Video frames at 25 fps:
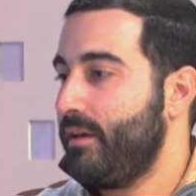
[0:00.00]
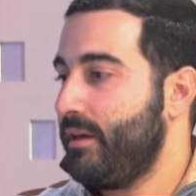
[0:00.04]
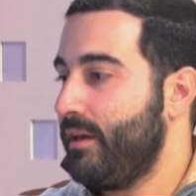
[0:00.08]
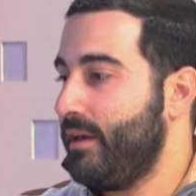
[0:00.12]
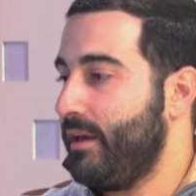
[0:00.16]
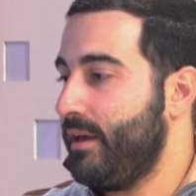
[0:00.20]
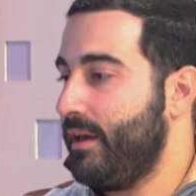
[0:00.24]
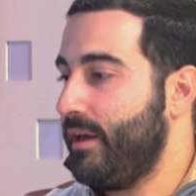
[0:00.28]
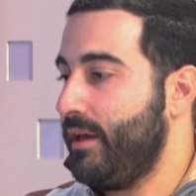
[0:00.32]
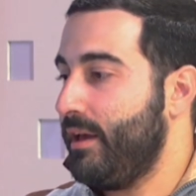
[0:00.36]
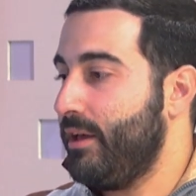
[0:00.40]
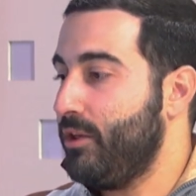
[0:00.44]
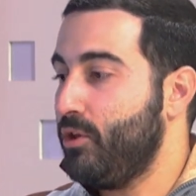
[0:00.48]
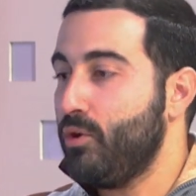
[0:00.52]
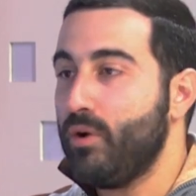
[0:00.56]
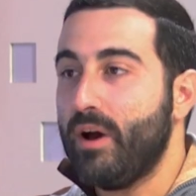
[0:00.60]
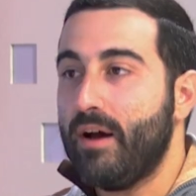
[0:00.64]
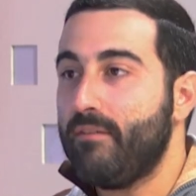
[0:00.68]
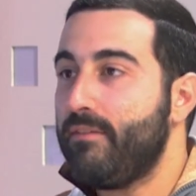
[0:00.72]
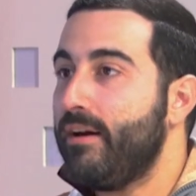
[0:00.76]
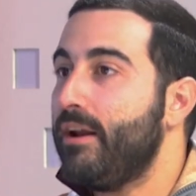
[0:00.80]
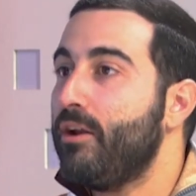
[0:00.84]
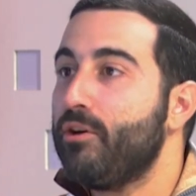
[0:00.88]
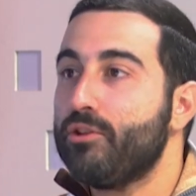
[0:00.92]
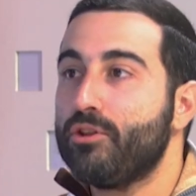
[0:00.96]
you
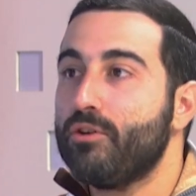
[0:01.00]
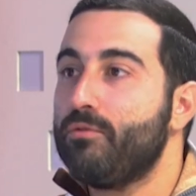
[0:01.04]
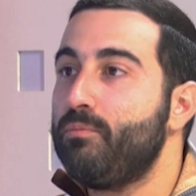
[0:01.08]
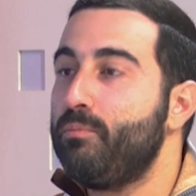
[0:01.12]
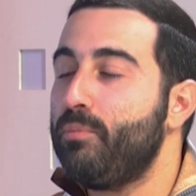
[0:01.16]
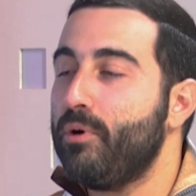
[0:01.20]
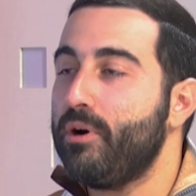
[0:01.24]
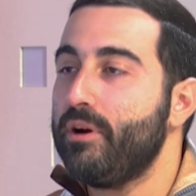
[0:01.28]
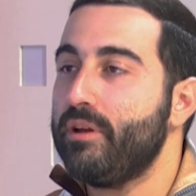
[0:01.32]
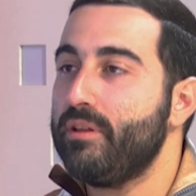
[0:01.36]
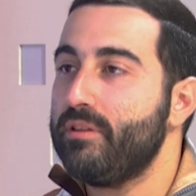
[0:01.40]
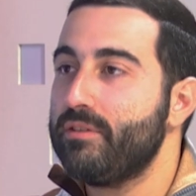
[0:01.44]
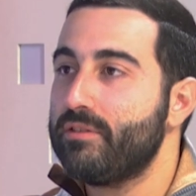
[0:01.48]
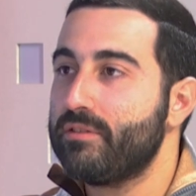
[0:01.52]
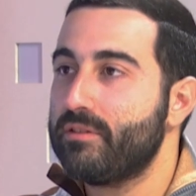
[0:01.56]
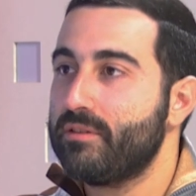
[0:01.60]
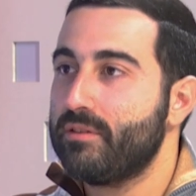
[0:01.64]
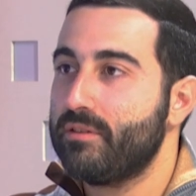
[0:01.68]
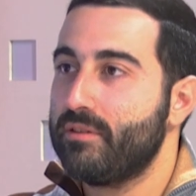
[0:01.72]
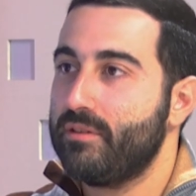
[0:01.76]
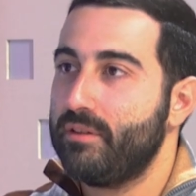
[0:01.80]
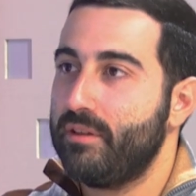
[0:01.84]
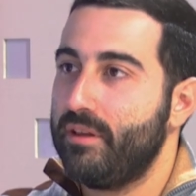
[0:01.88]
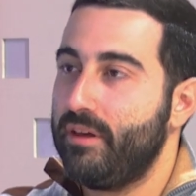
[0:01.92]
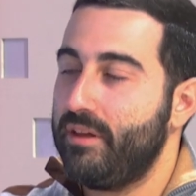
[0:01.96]
have a lot of points
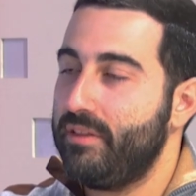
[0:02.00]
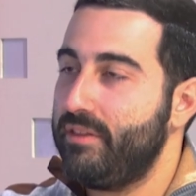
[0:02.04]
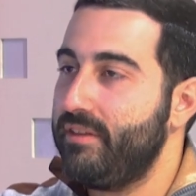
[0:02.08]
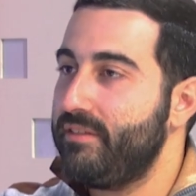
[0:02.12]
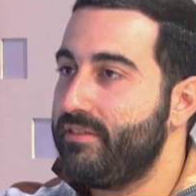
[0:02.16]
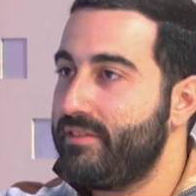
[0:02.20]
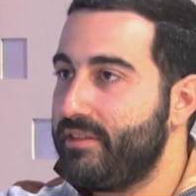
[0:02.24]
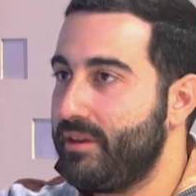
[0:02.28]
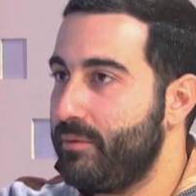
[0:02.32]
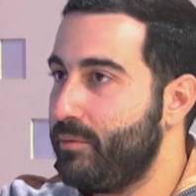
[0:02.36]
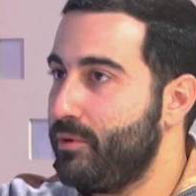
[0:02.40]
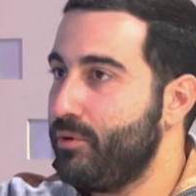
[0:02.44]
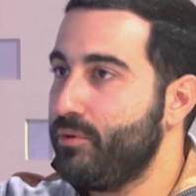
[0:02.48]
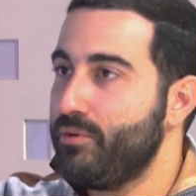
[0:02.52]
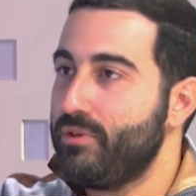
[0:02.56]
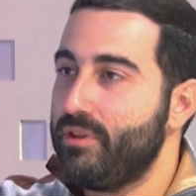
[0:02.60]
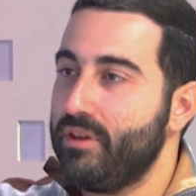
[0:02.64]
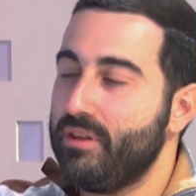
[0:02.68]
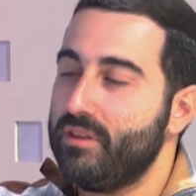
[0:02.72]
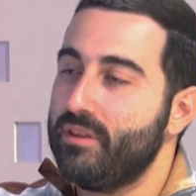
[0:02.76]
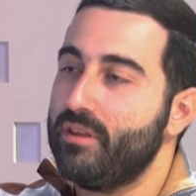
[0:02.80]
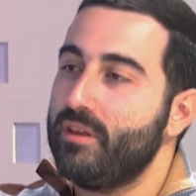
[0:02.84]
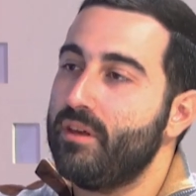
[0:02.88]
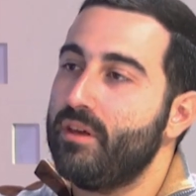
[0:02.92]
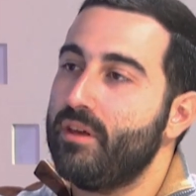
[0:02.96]

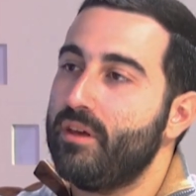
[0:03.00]
distributed